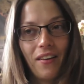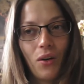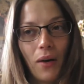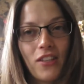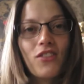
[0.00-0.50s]

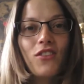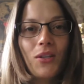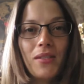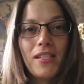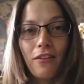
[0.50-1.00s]
questions
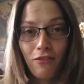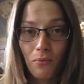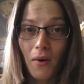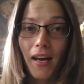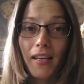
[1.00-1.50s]
you in
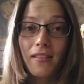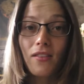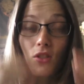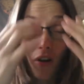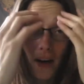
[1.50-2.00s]
different ways
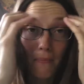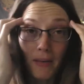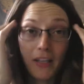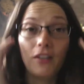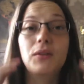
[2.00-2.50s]
to try and
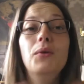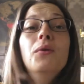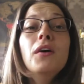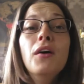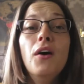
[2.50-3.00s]
make you
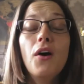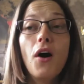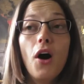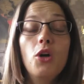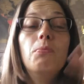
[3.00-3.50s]

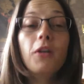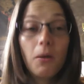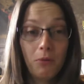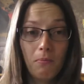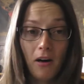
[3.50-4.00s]
open
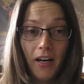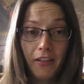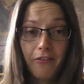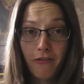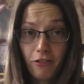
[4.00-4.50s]
up your
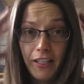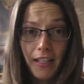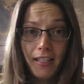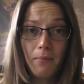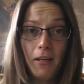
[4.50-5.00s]
mind, free
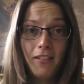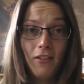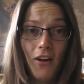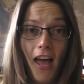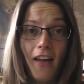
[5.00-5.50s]
that space
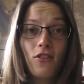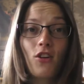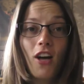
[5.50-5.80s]
in your head to